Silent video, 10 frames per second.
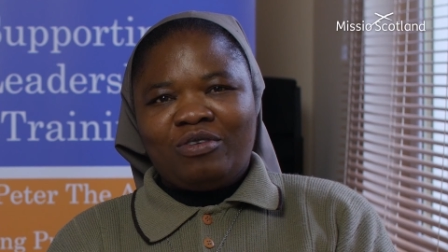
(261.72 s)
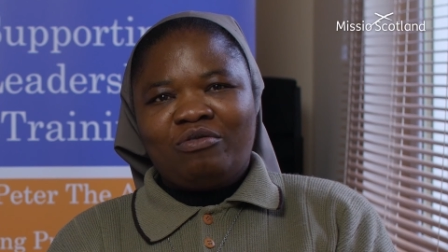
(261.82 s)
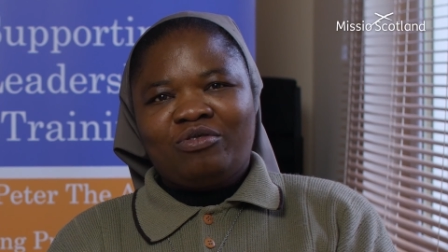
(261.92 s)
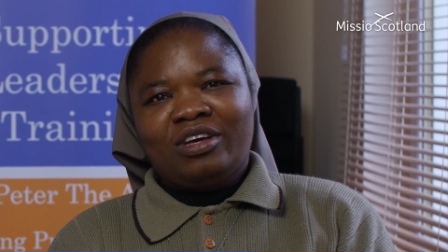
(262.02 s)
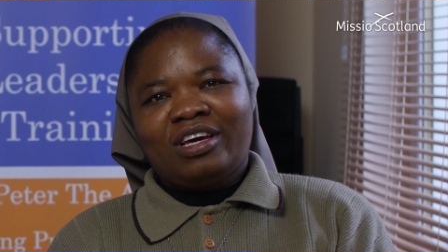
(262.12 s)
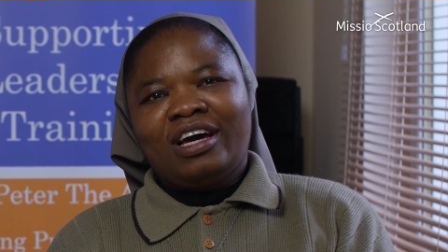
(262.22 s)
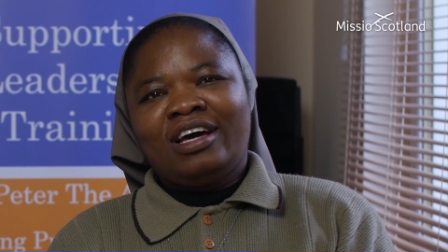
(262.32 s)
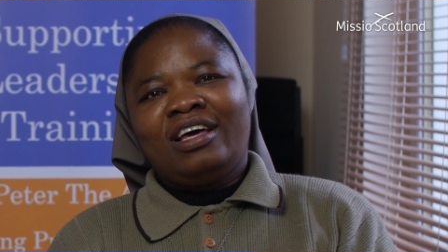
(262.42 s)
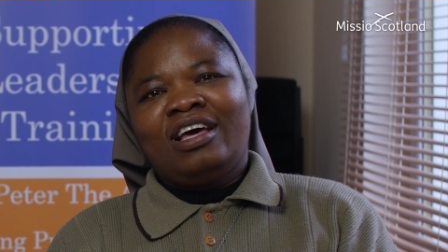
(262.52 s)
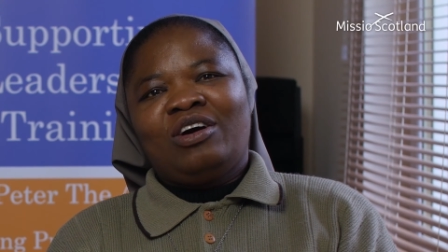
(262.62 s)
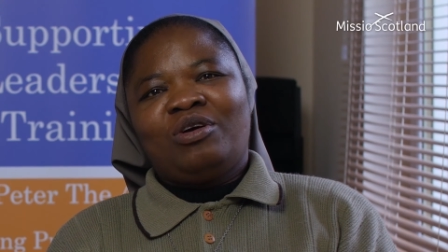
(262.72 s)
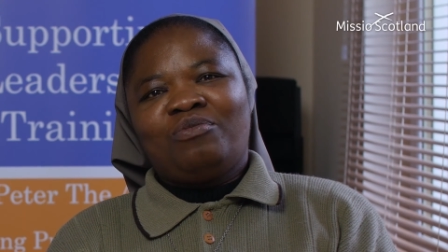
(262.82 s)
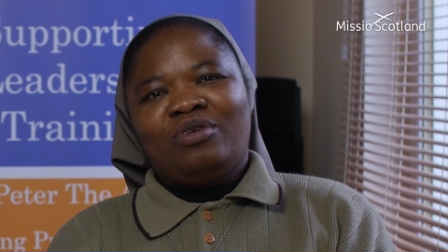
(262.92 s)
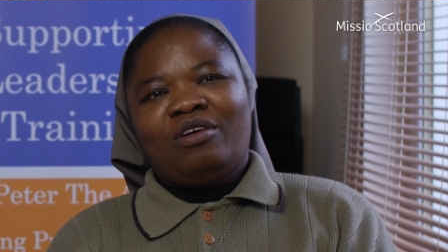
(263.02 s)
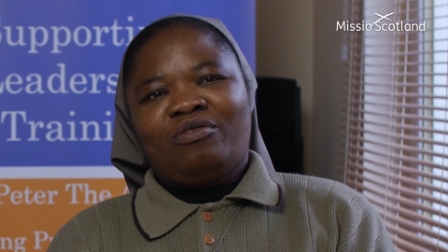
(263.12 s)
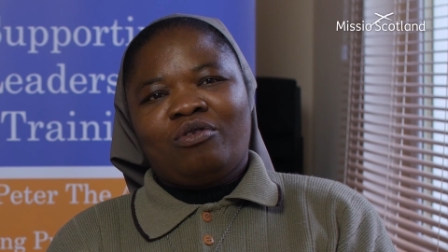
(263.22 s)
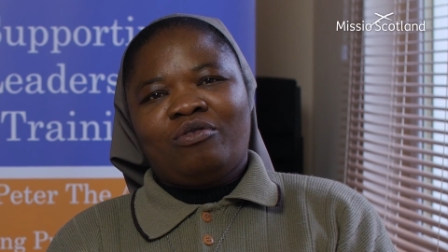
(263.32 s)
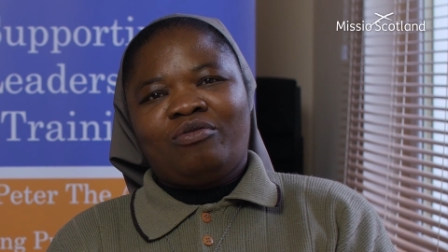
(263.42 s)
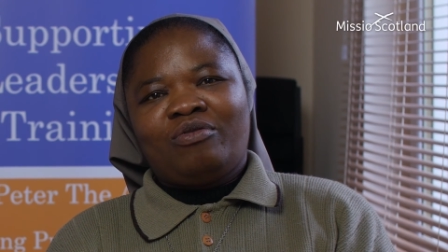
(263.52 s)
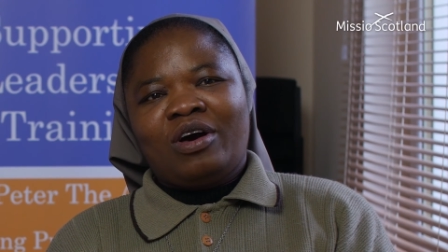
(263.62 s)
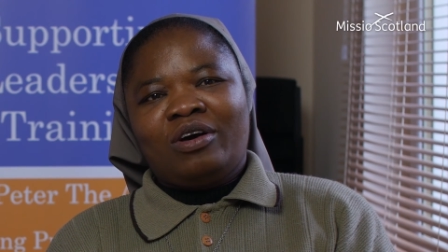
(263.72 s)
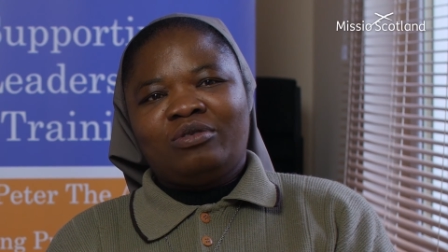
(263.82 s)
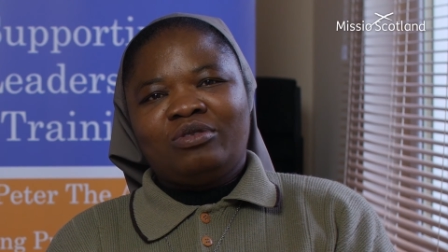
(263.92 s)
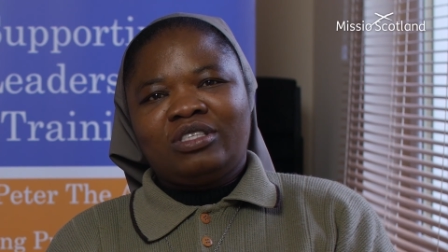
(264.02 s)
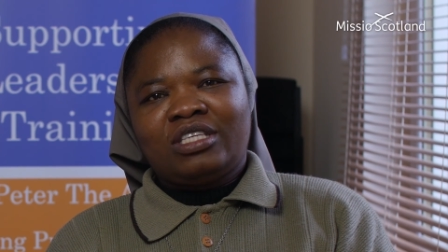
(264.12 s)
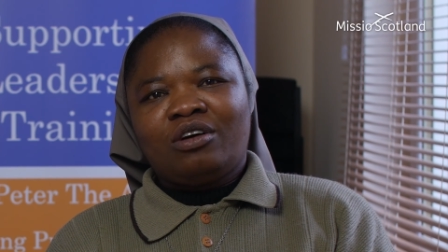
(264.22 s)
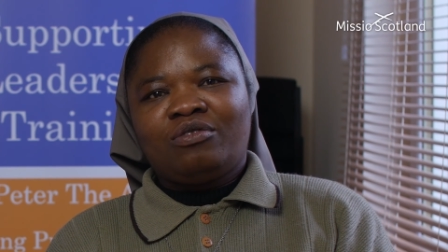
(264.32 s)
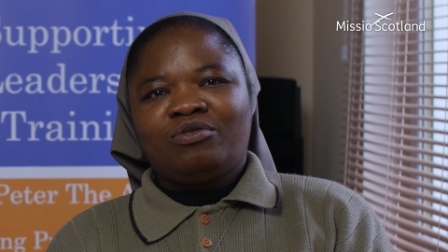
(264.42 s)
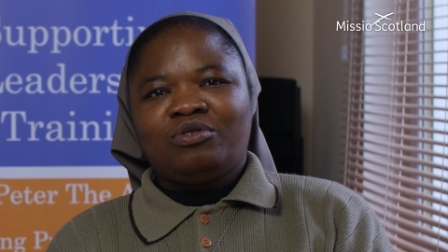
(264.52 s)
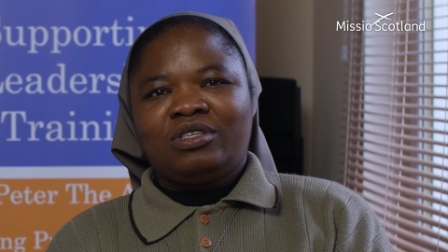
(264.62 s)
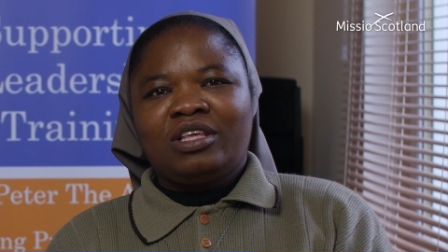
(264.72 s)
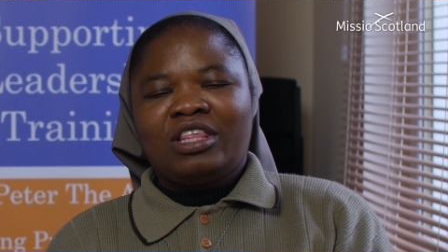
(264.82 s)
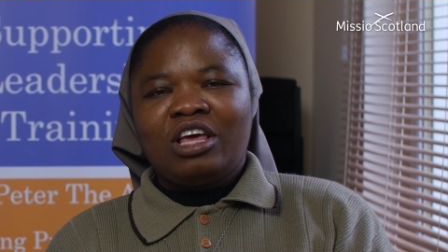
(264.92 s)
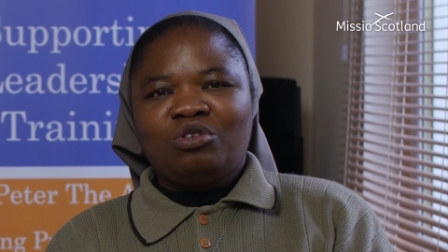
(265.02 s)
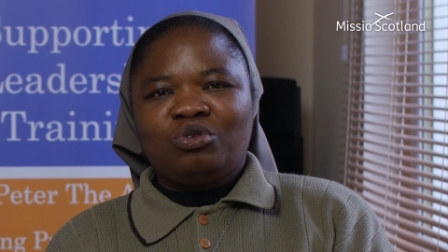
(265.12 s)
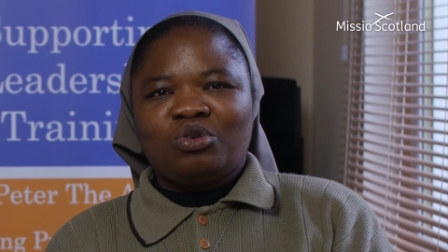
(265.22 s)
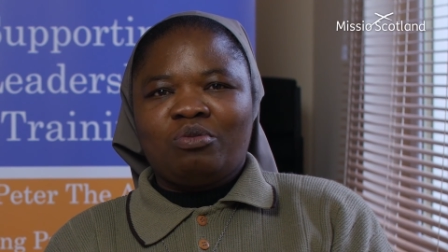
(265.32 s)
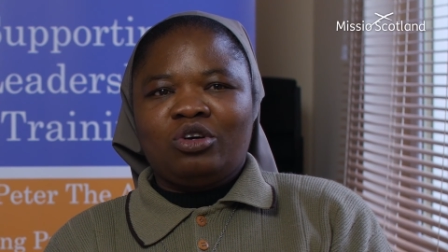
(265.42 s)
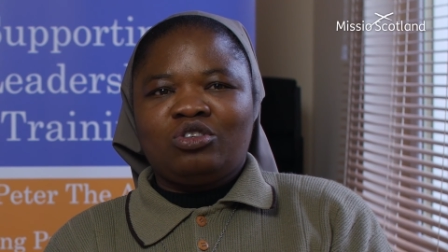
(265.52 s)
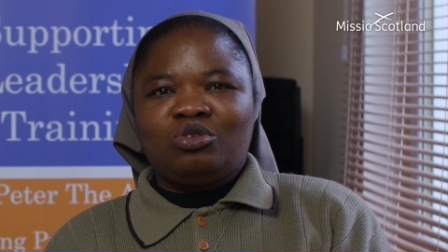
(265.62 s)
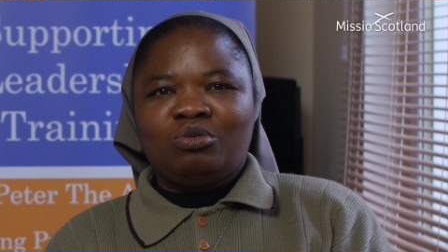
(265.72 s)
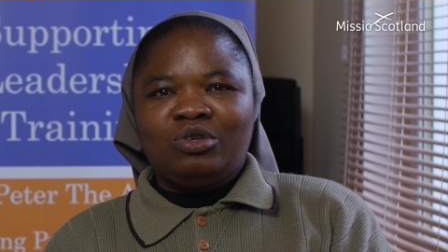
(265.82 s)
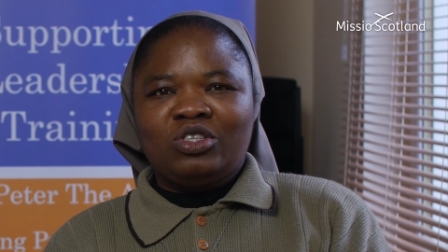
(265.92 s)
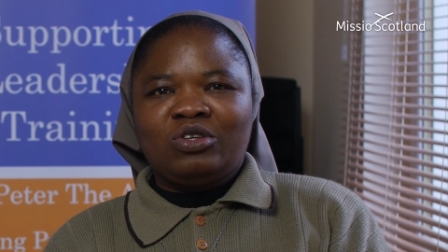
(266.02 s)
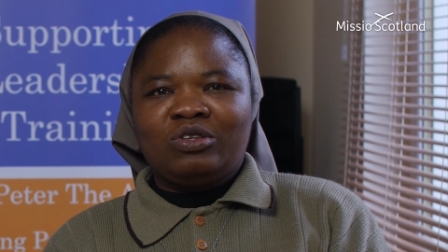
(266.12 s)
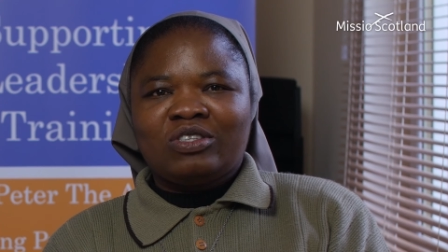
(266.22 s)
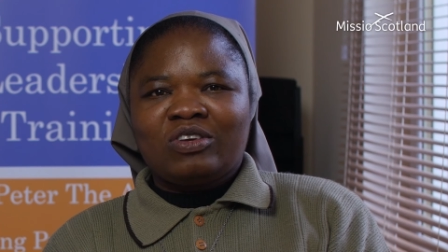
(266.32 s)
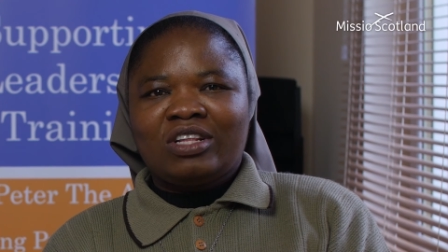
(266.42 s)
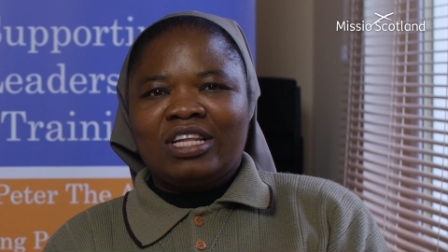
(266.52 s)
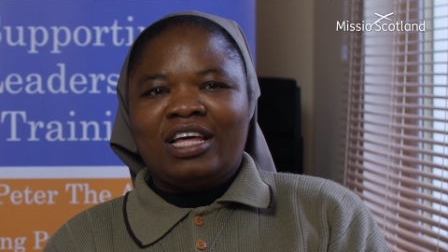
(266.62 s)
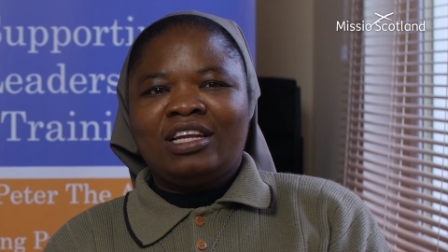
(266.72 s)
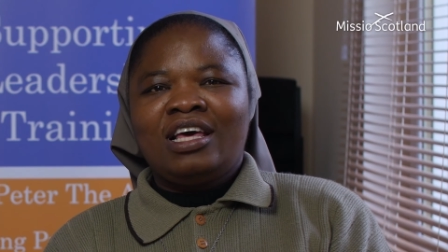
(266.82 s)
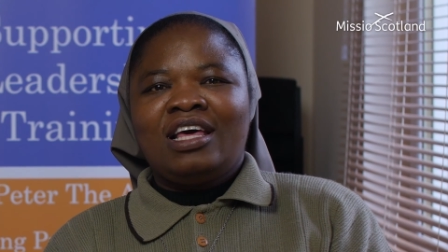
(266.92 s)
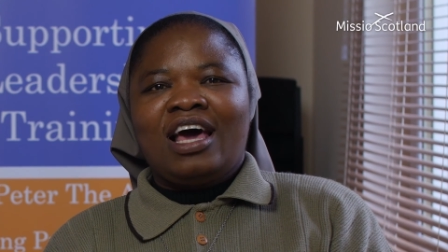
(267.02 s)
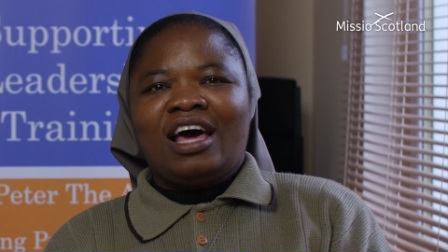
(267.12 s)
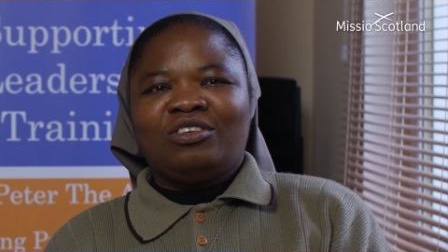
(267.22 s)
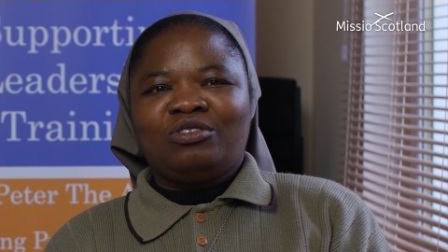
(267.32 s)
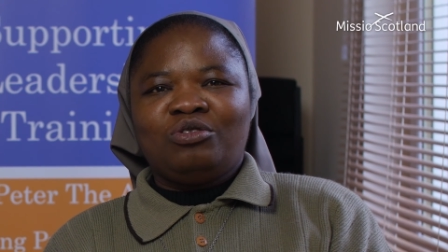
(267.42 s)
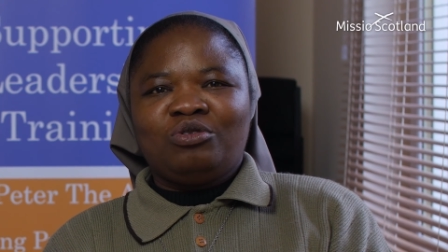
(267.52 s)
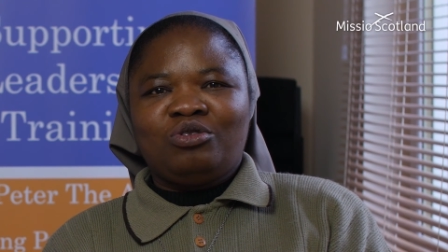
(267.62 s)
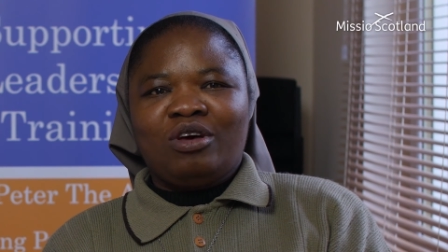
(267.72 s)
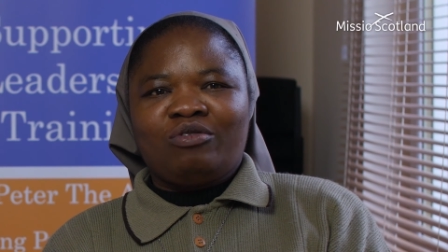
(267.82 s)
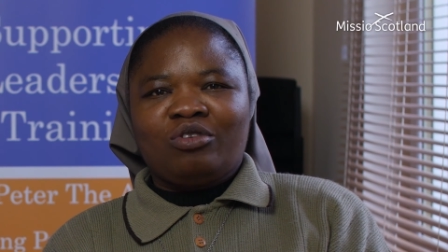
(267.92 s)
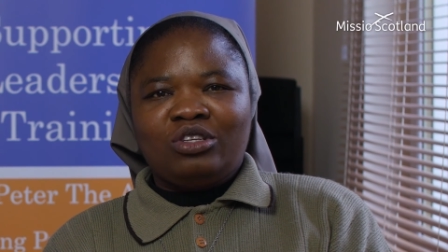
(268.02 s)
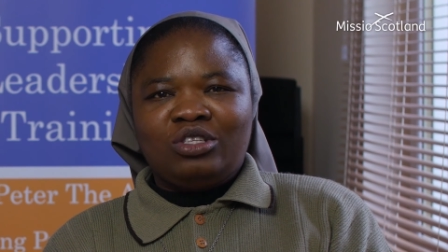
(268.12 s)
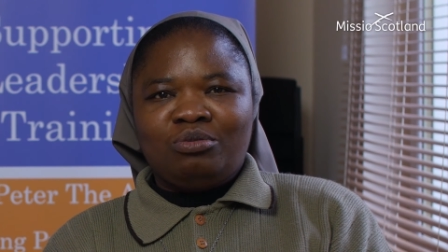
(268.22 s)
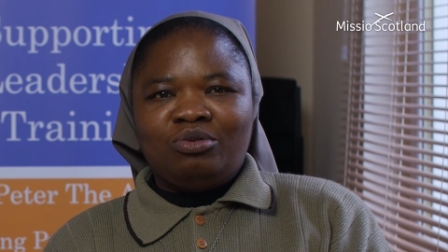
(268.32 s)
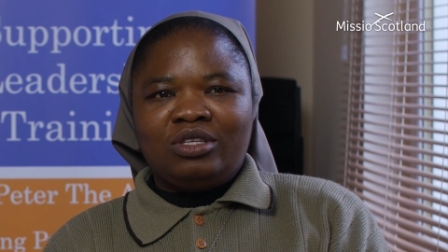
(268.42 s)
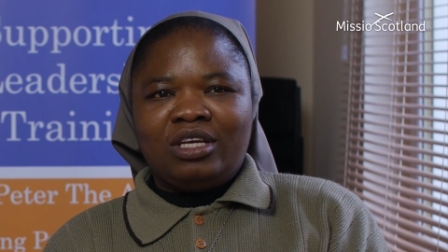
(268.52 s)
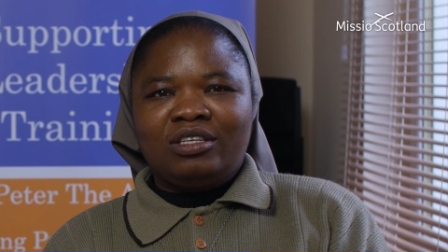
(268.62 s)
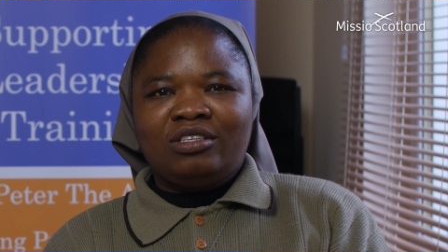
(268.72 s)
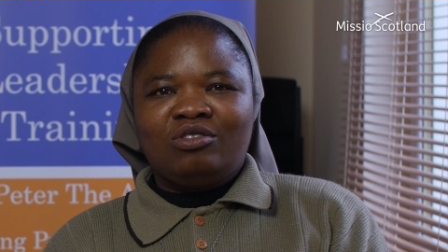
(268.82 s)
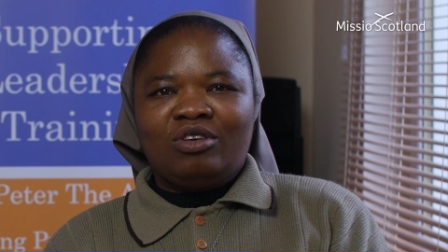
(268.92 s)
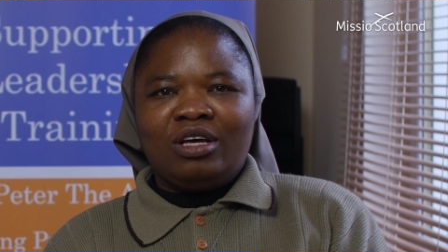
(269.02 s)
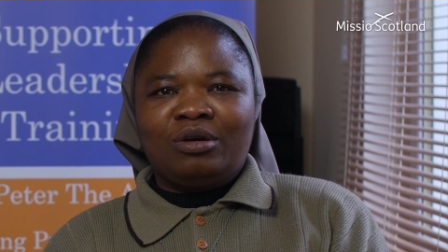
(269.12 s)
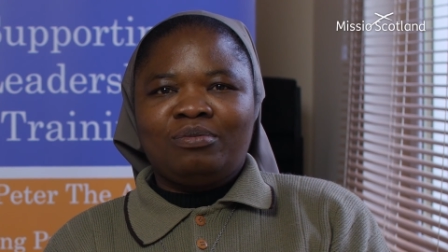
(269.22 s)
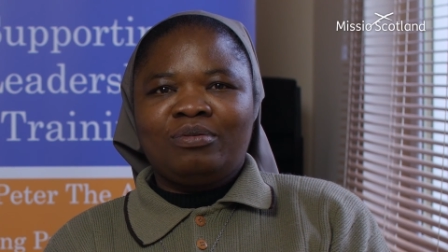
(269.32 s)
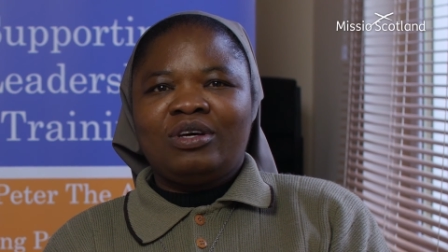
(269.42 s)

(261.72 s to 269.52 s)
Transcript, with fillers: Africa, on behalf of our own self, to say thank you so much to Missio Scotland and all those who have contributed to help